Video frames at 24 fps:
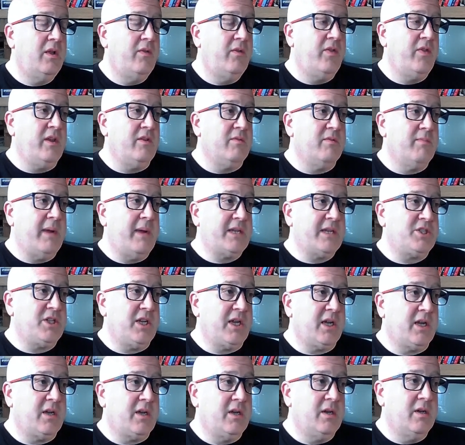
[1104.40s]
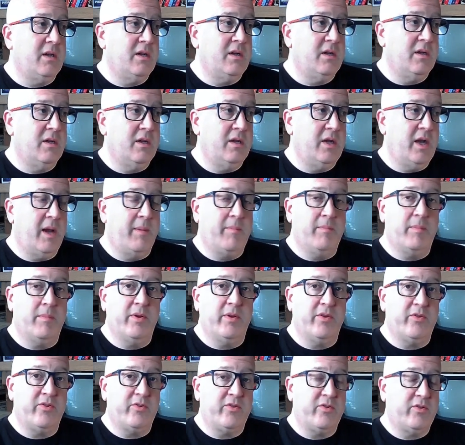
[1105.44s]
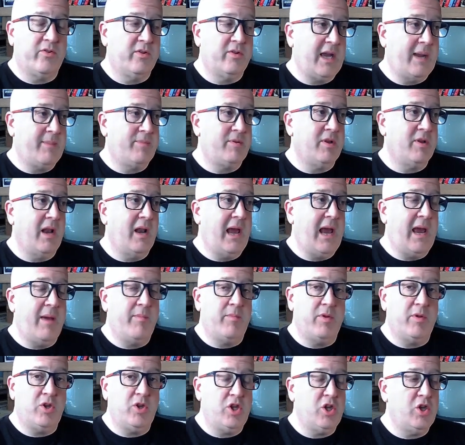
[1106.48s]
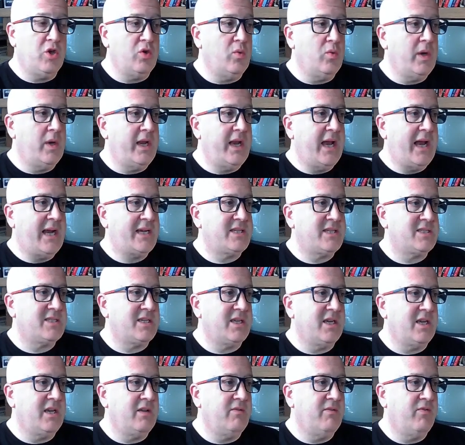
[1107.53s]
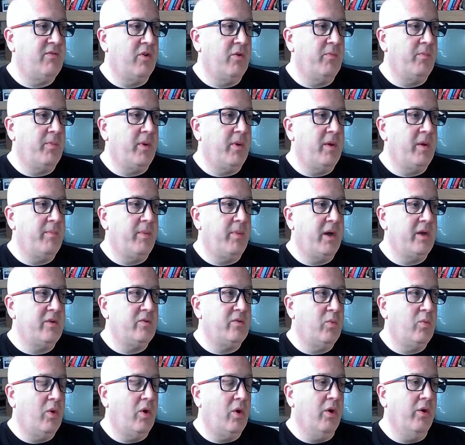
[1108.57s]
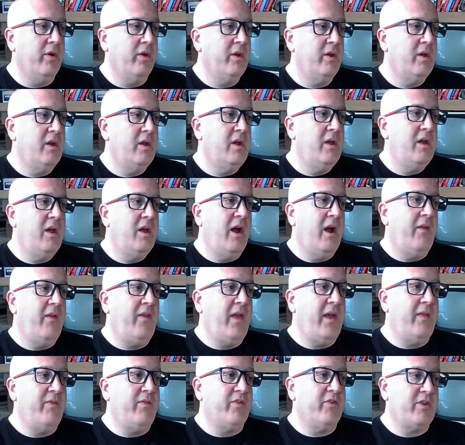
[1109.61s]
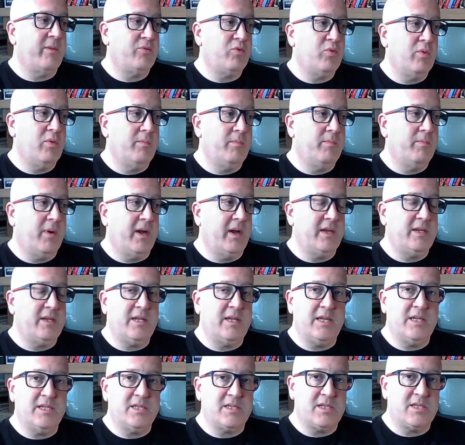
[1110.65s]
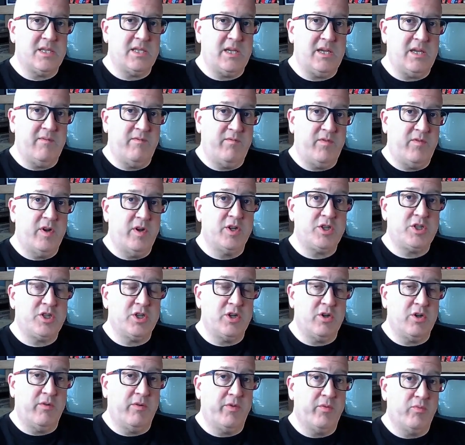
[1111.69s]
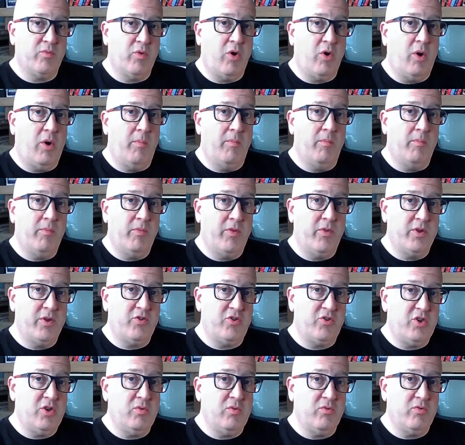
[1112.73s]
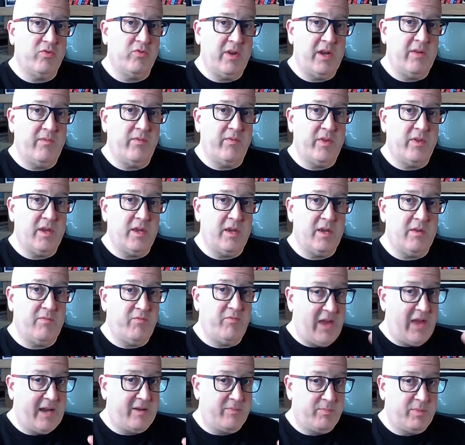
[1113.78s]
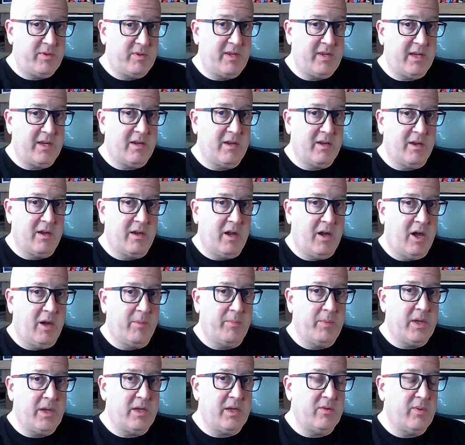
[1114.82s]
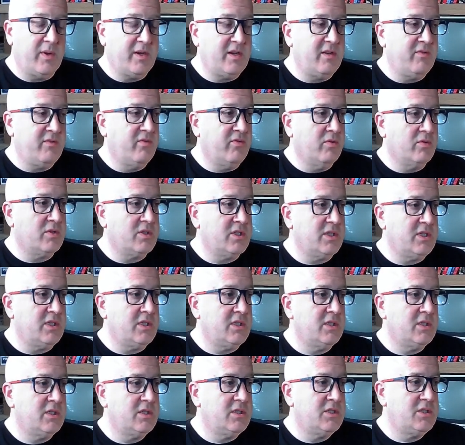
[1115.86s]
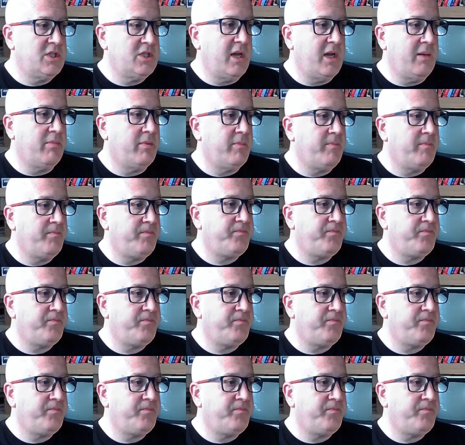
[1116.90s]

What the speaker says: these magic numbers, capital M and U in ASCII, followed by byte 1. And then the subsequent byte is the version of the ROM that's used in that particular RP2040 chip.